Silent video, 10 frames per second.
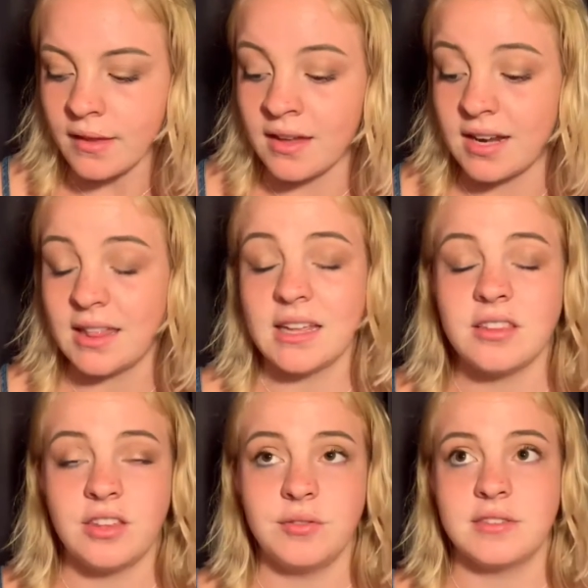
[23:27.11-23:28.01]
and I like
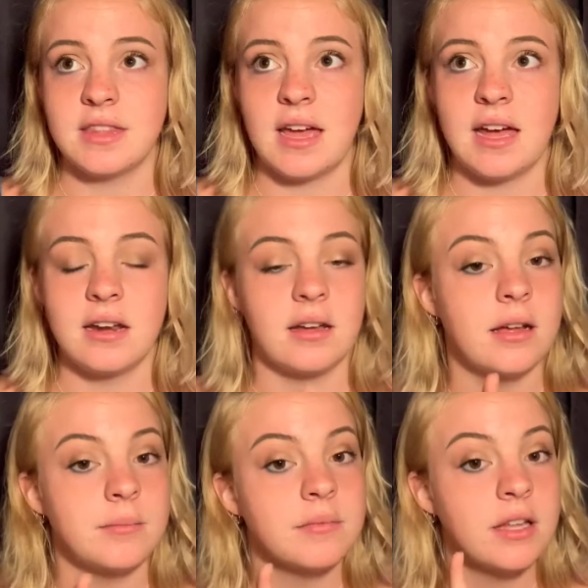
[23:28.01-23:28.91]
to use that
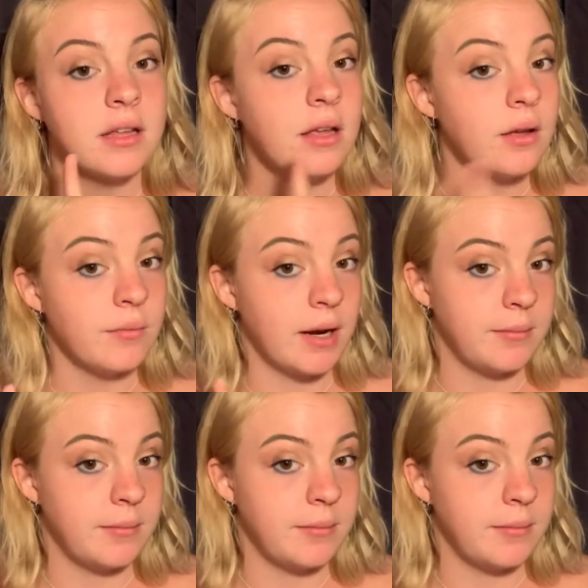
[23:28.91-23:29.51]
when